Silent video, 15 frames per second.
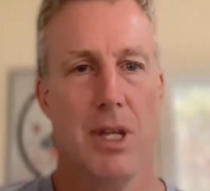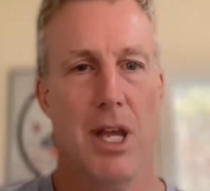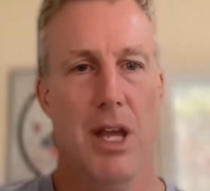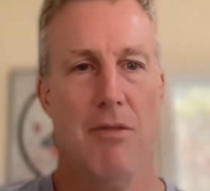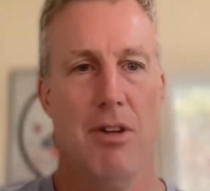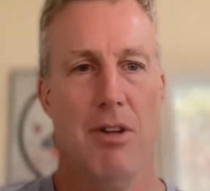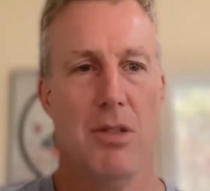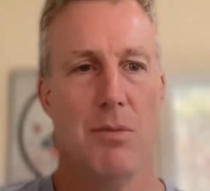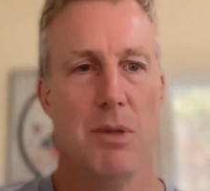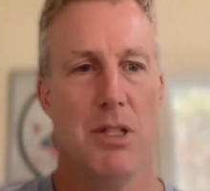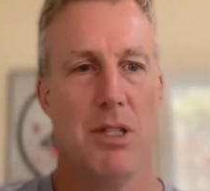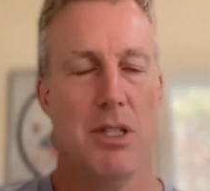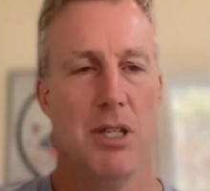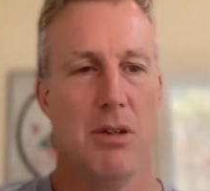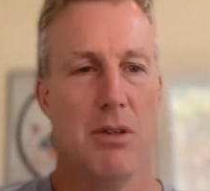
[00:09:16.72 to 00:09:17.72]

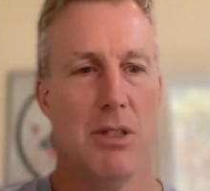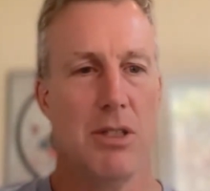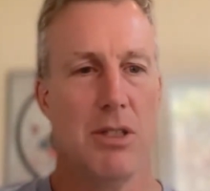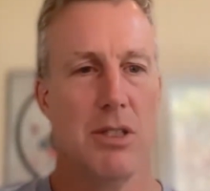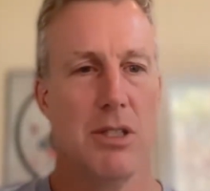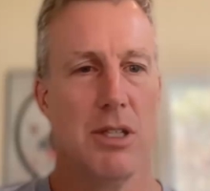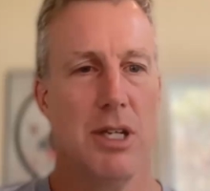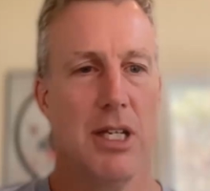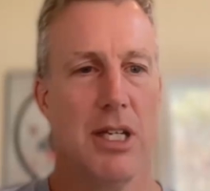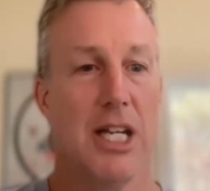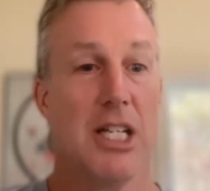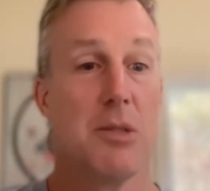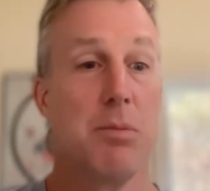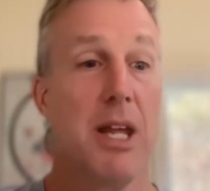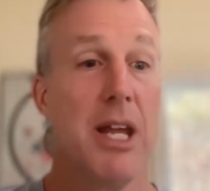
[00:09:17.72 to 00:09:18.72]
Evidence-based? No, it's
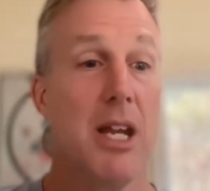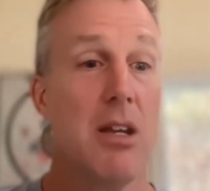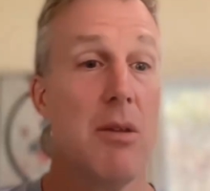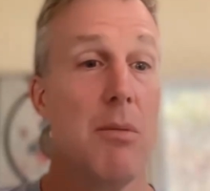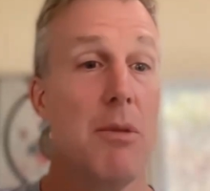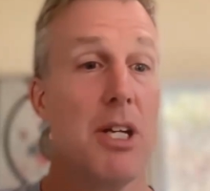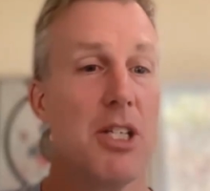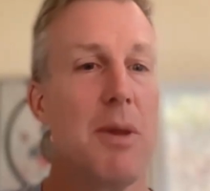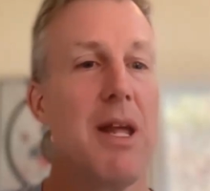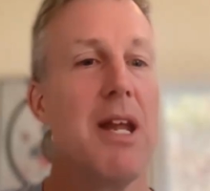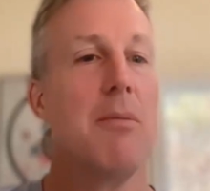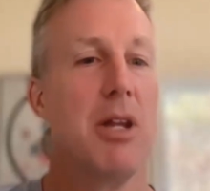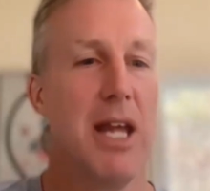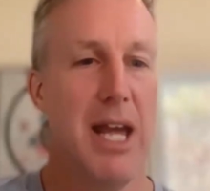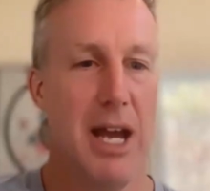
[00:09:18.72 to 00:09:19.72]

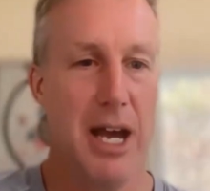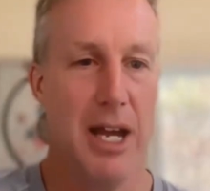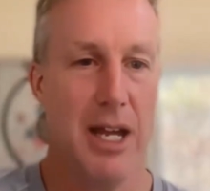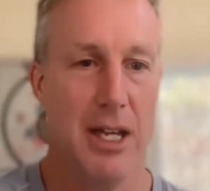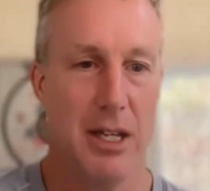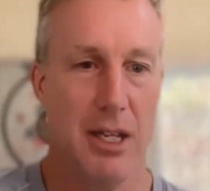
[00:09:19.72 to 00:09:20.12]
explainable AI.